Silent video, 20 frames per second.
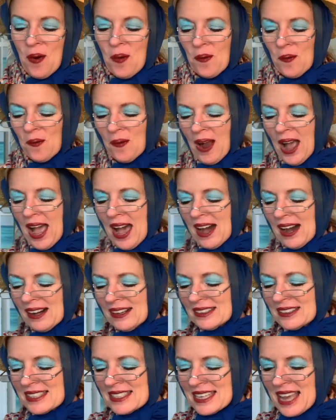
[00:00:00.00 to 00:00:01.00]

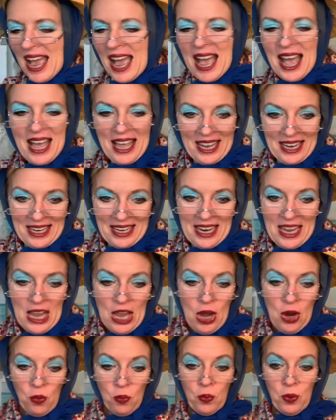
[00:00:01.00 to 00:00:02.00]
Well done!
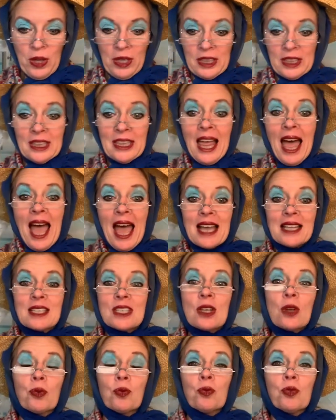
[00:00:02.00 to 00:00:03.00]
Well,
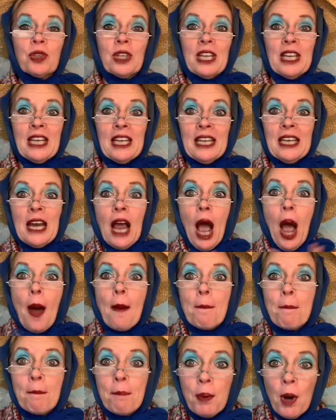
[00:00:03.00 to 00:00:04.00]
let's read a
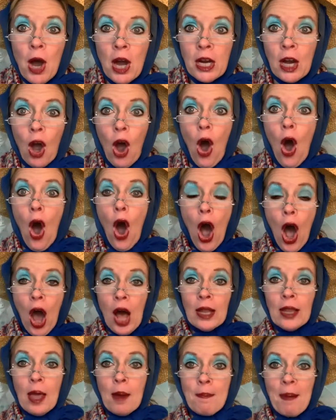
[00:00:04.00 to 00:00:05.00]
book
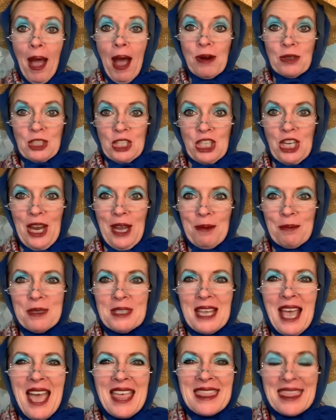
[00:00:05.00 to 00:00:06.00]
all about
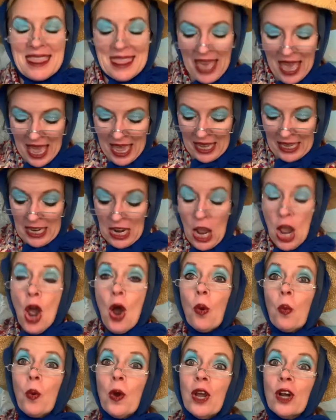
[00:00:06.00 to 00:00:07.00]
shapes, and then
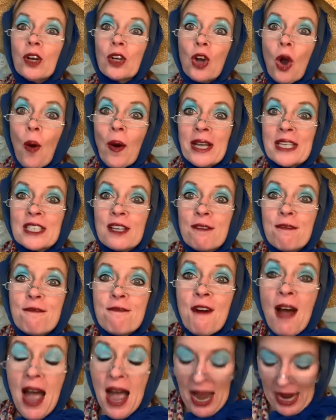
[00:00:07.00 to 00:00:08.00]
we're going to
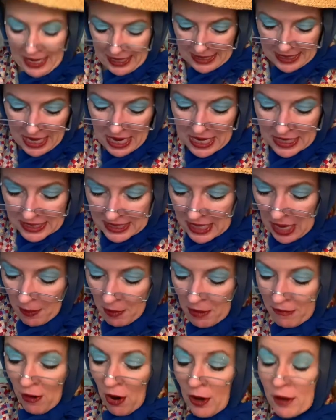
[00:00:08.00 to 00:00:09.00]
find some
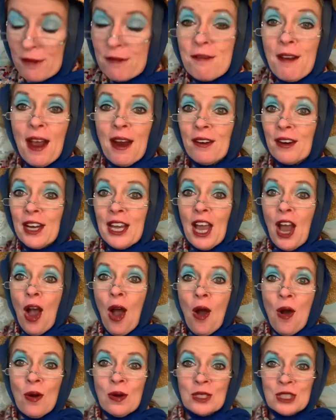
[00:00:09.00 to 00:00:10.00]
of our very
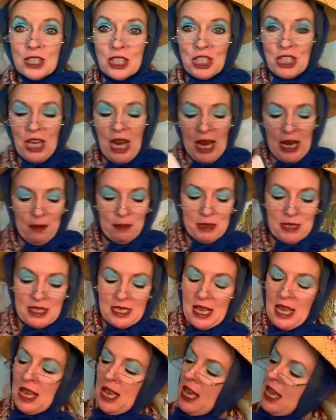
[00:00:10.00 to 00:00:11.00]
own
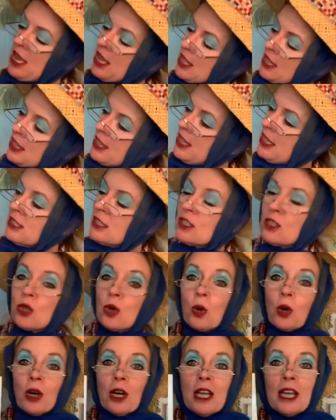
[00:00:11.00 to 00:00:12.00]
shapes. This
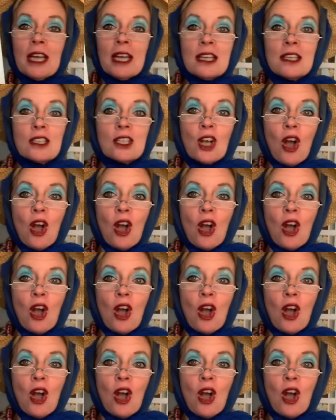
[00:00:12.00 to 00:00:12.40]
story is